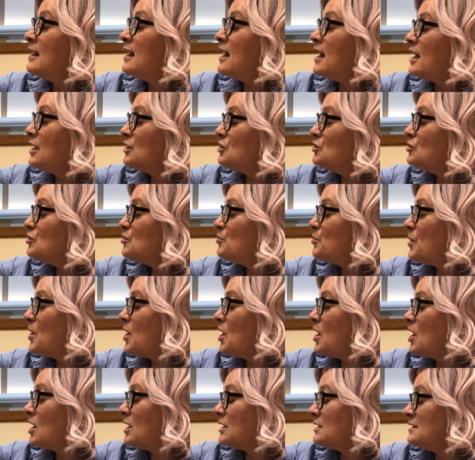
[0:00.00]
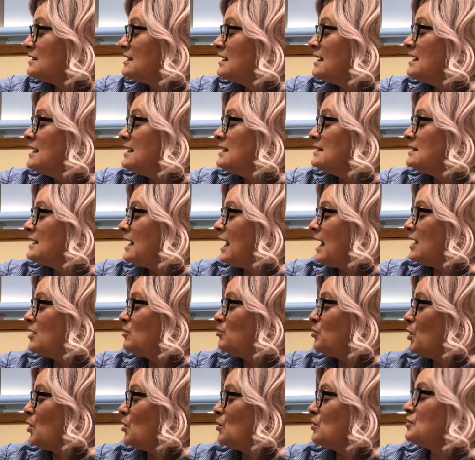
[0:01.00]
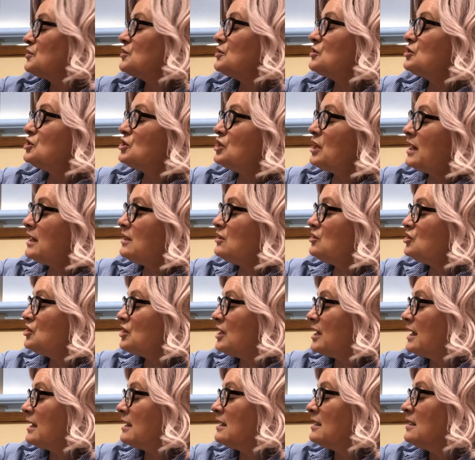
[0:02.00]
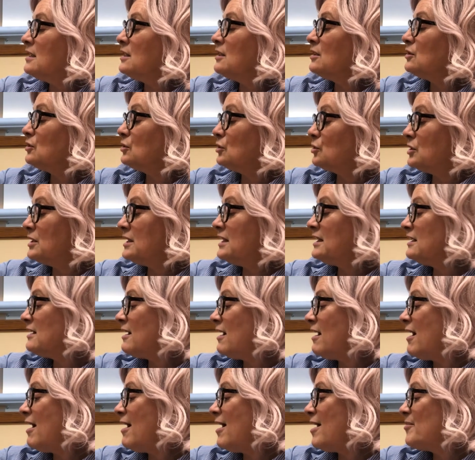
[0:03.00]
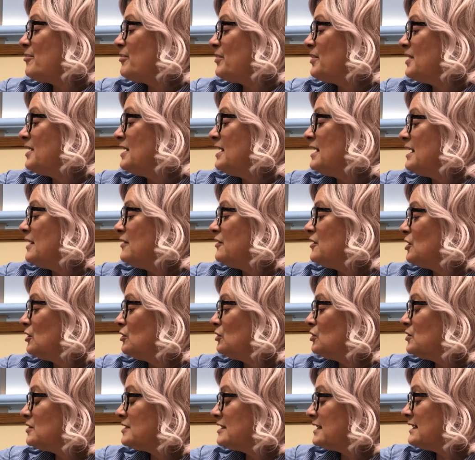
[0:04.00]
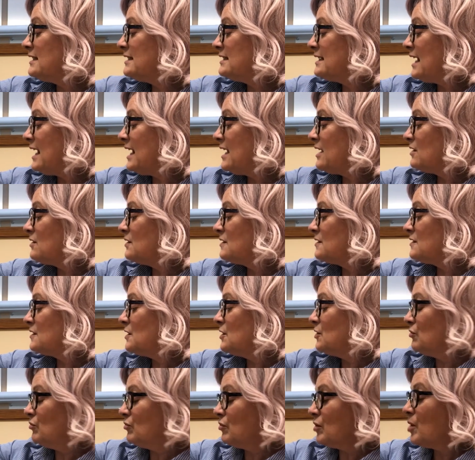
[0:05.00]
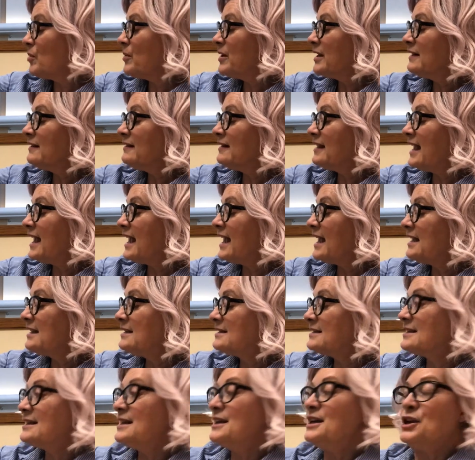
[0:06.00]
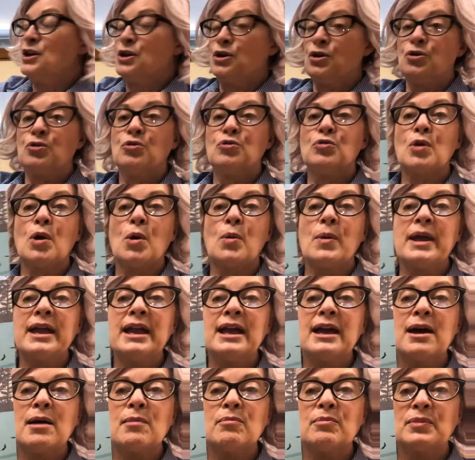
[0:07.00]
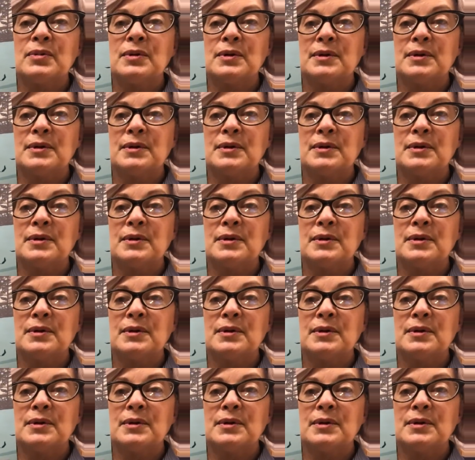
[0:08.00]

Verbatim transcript: Under the pond, tadpoles are changing, learning to hop they're losing tails, growing legs, growing up.